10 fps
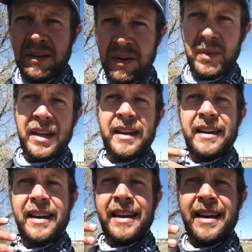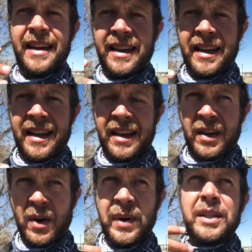can we
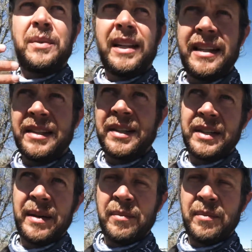go into relationship